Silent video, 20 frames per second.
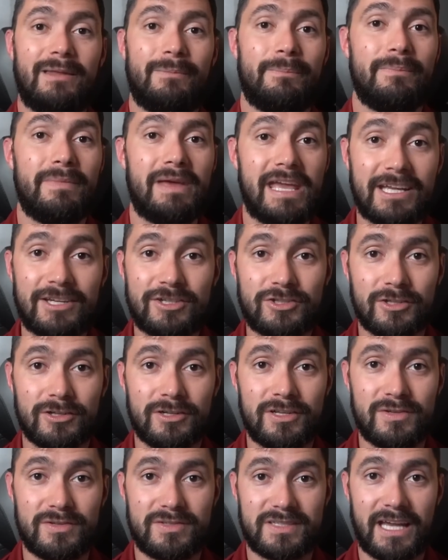and make sure
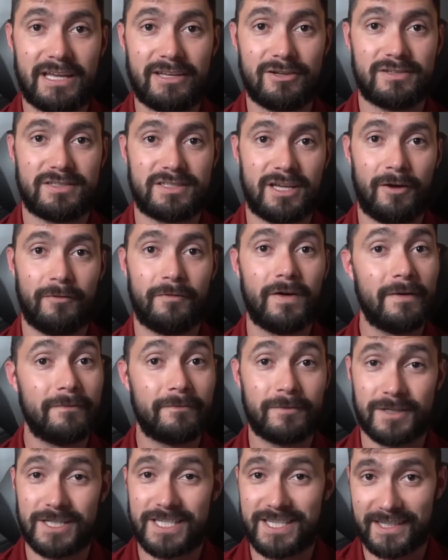you set yourself
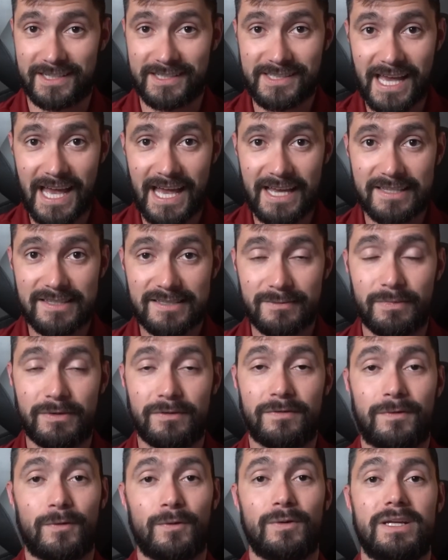up for success
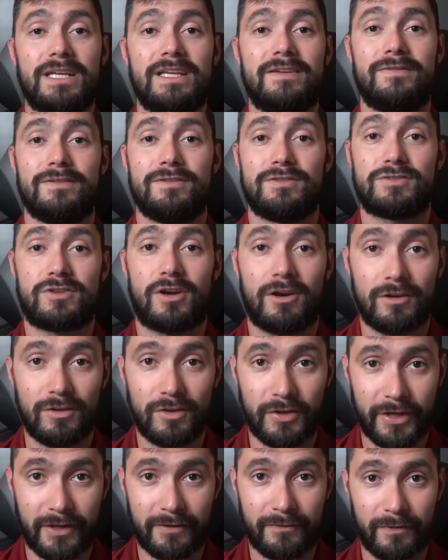before you even start
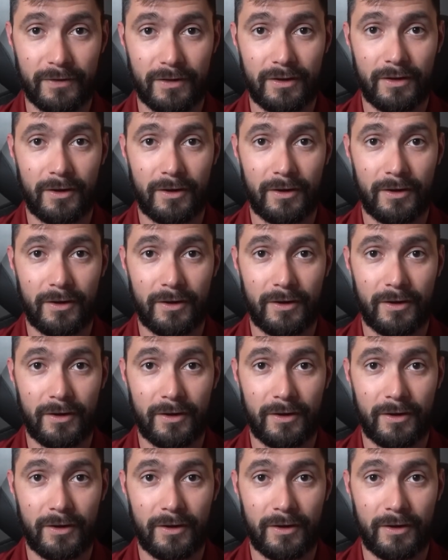looking for a